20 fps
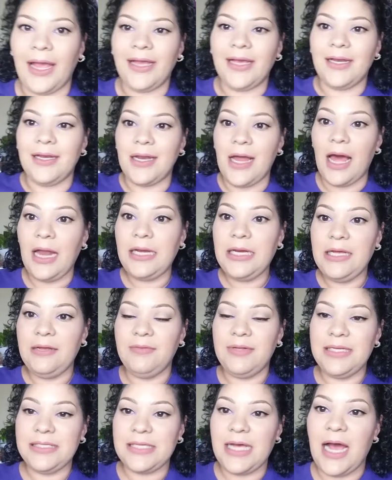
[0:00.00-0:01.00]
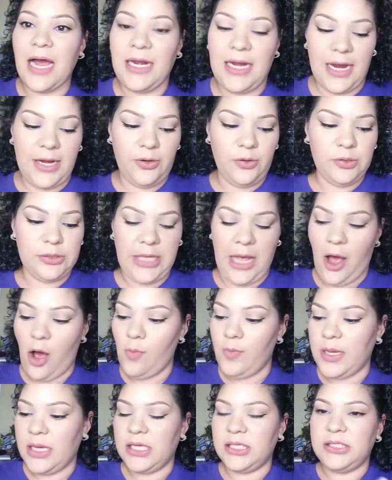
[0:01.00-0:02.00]
I cannot leave these highlighters
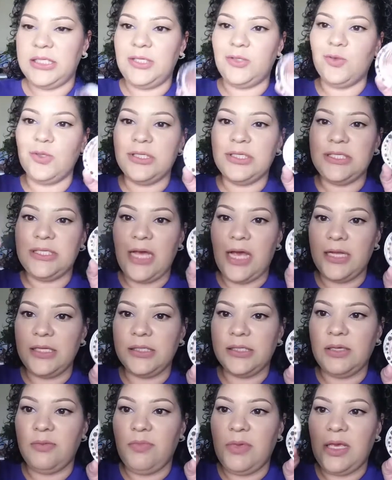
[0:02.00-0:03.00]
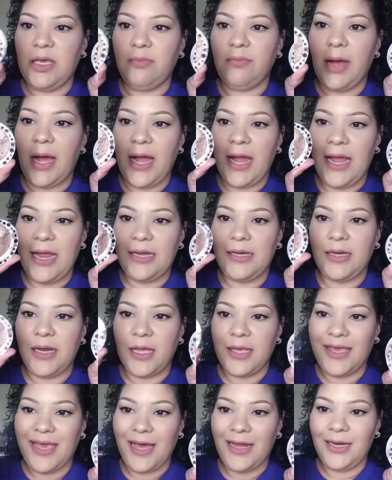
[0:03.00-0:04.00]
out because these were sent to me by
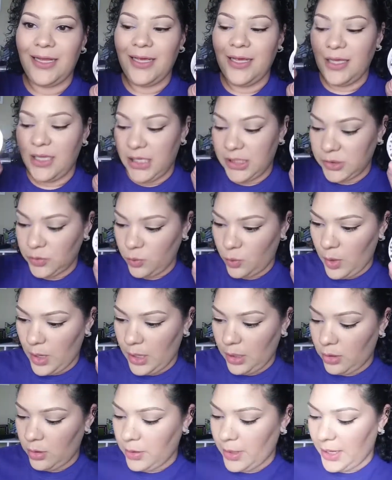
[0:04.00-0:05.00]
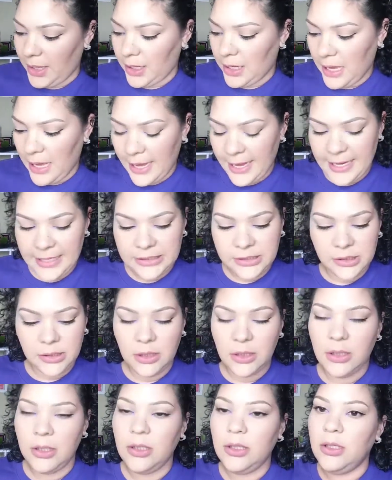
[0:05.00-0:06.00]
Nayeli as well. And guys,
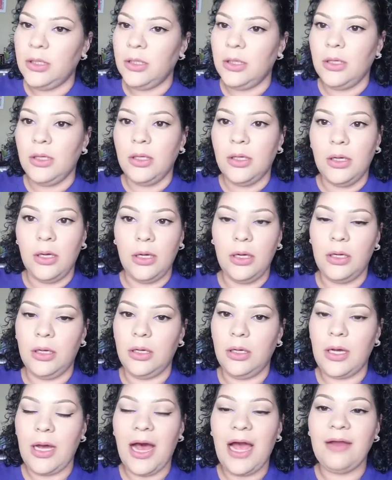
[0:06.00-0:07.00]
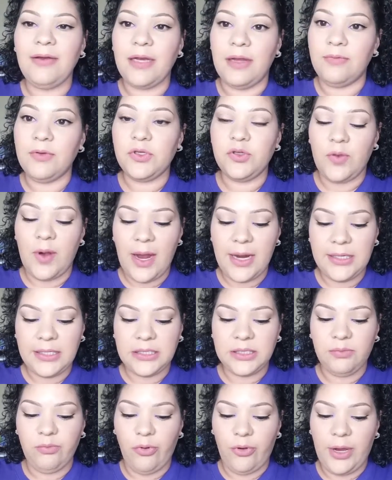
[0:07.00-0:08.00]
I never tried
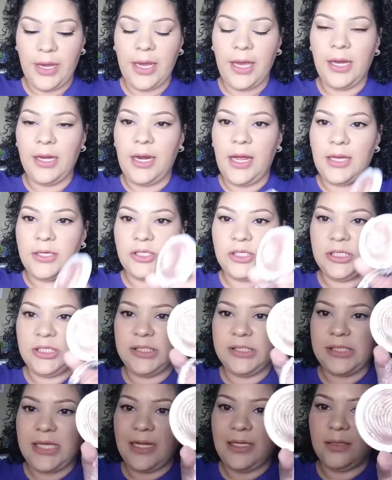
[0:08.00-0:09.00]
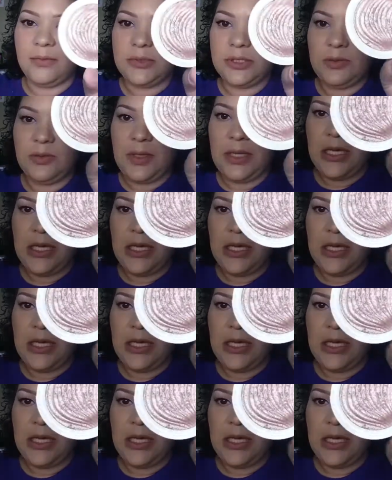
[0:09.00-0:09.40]
this brand, and she'd send them to